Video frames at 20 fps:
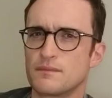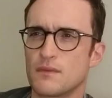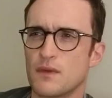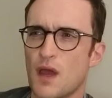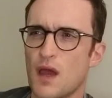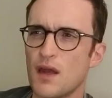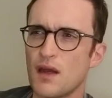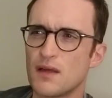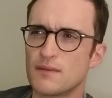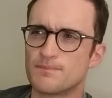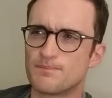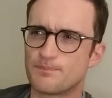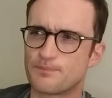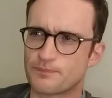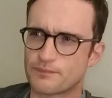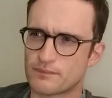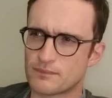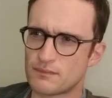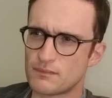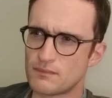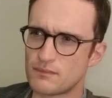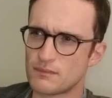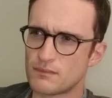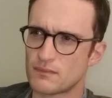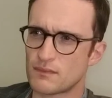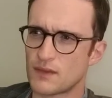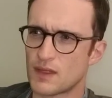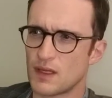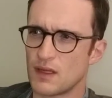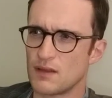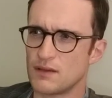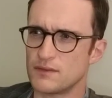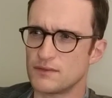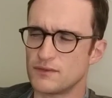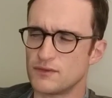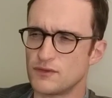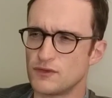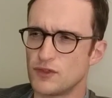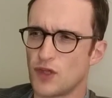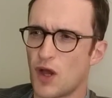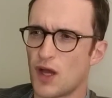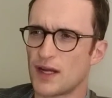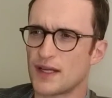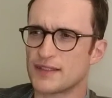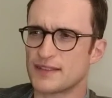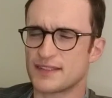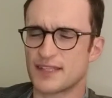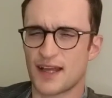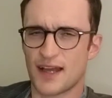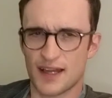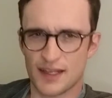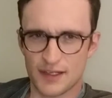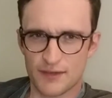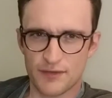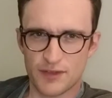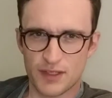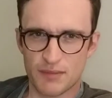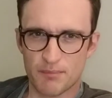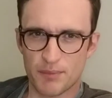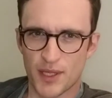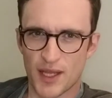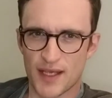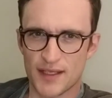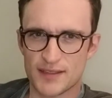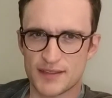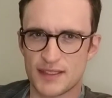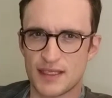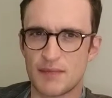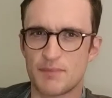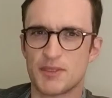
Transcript: Not not a ton of complexity,